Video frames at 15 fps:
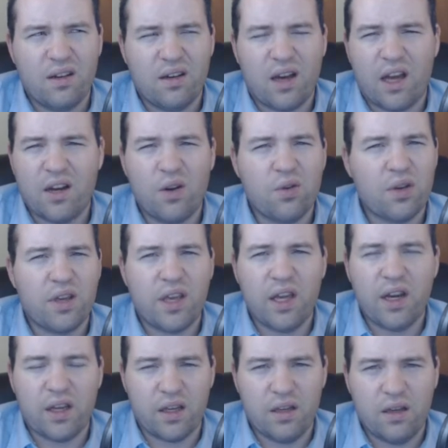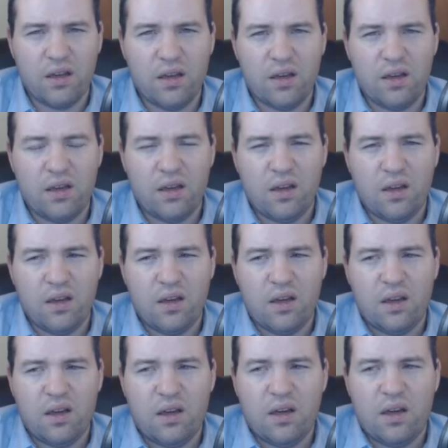I don't get it.
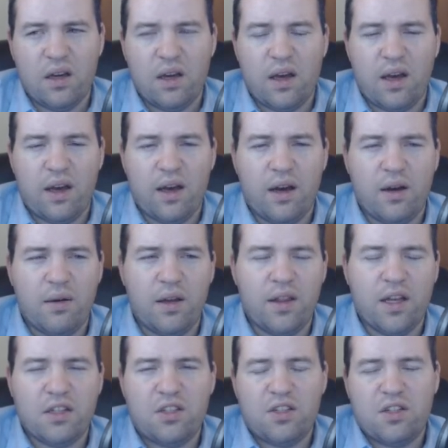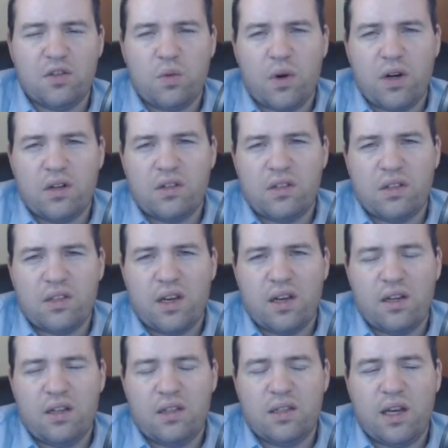And that's just where our
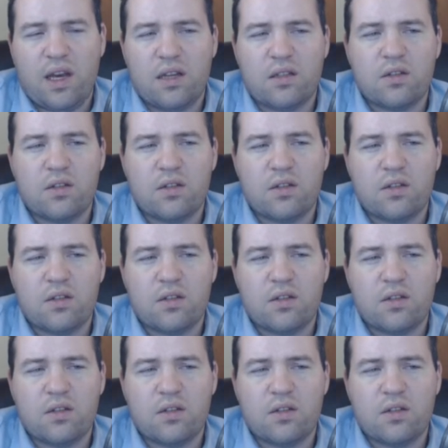society's at.